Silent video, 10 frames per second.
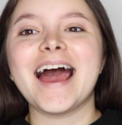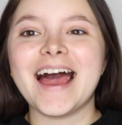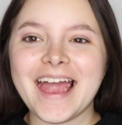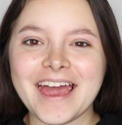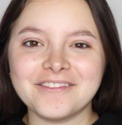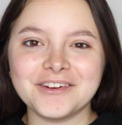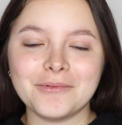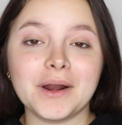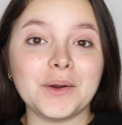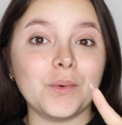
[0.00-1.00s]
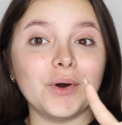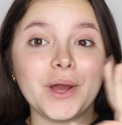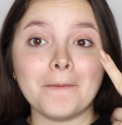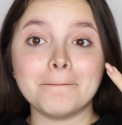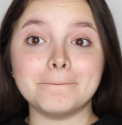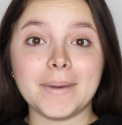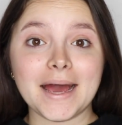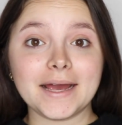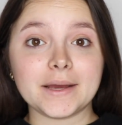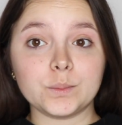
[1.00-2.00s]
Hi everyone, welcome
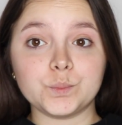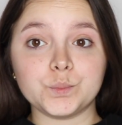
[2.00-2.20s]
back.